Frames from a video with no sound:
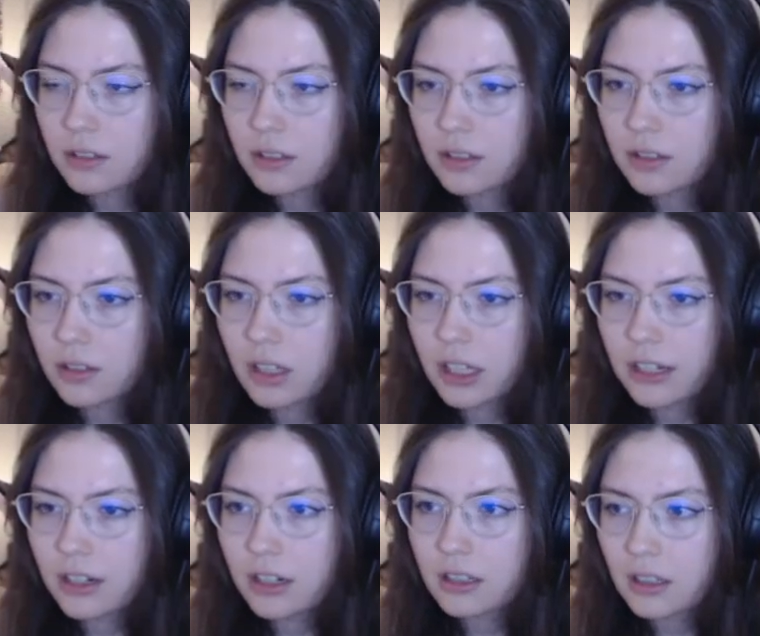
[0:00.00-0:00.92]
So
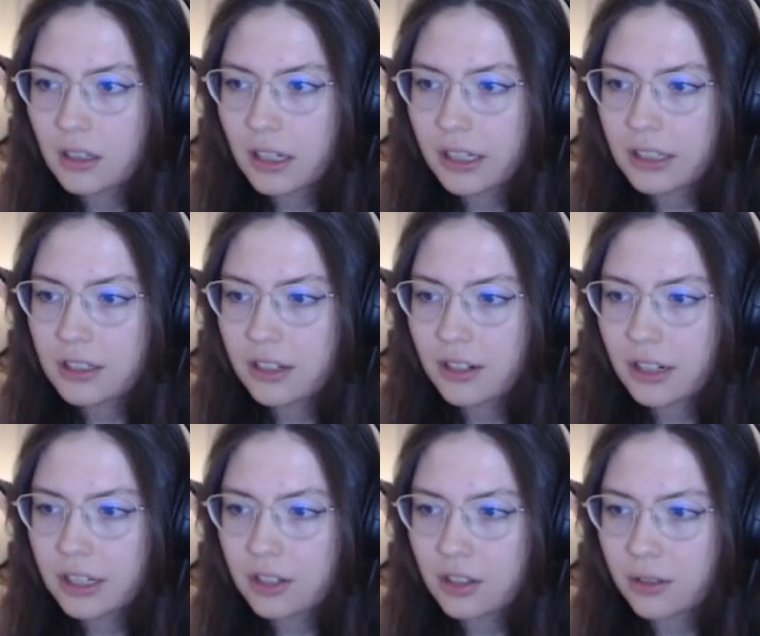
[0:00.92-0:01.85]
here I considered
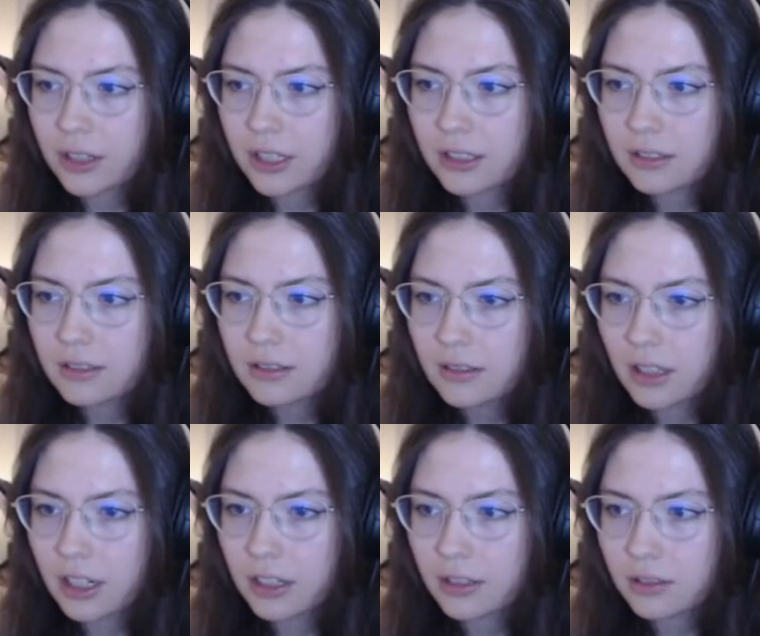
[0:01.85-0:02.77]
h3,
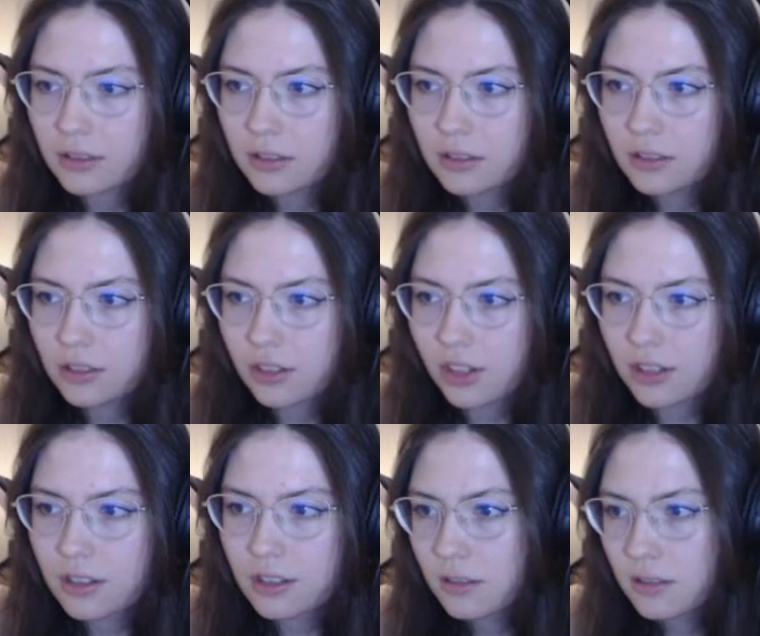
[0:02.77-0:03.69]
you know,
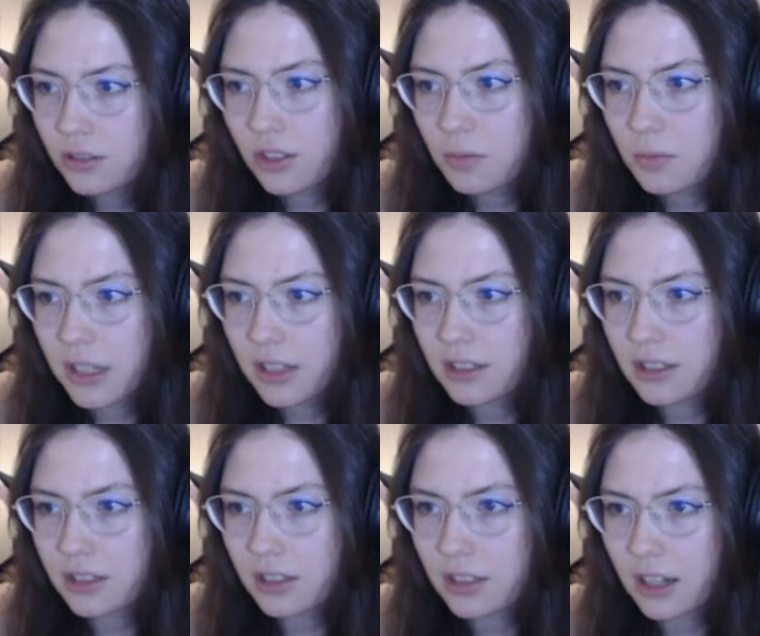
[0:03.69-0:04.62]
just because
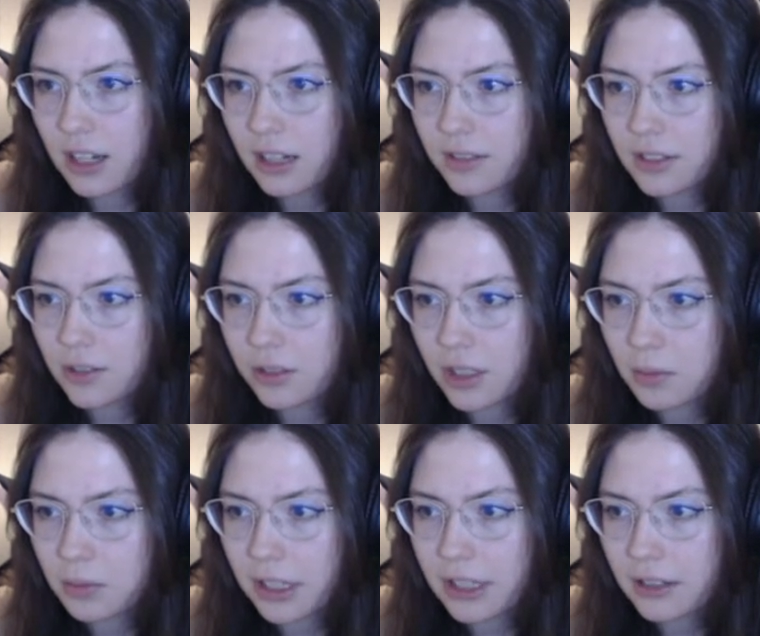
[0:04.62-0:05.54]
this is kind of his only
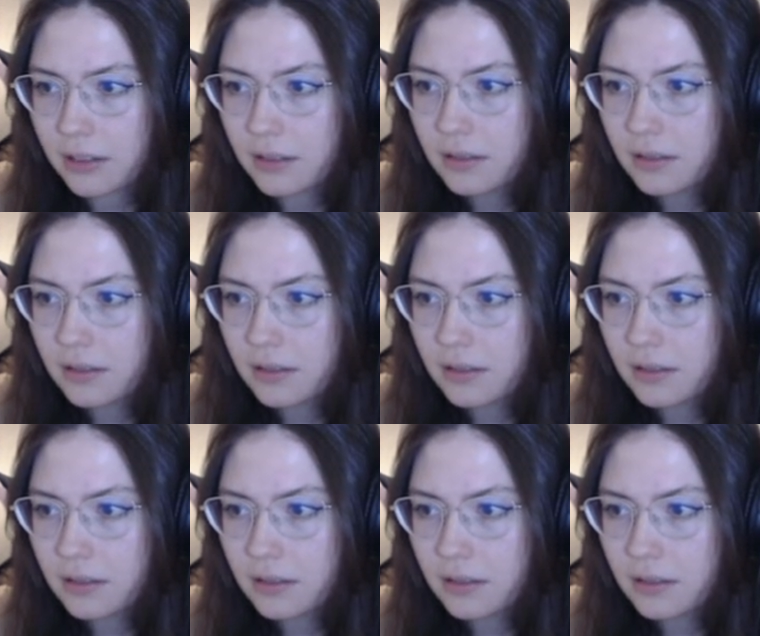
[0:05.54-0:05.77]
plan,